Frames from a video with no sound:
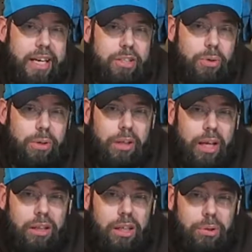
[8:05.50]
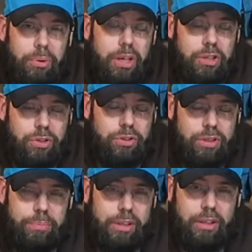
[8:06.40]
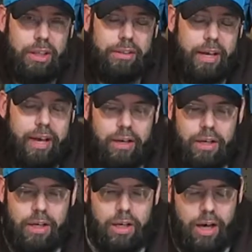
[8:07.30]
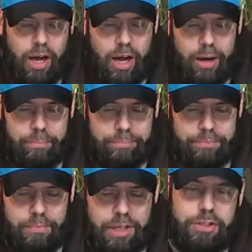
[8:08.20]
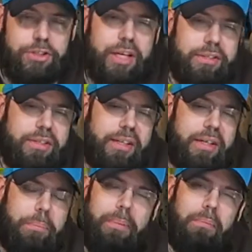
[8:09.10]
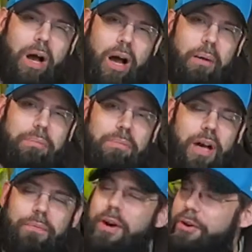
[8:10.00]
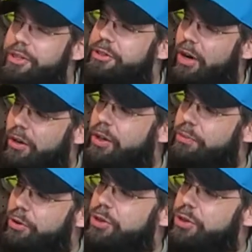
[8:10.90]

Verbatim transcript: taste to it, like licorice or something like that. It just tastes like a very darker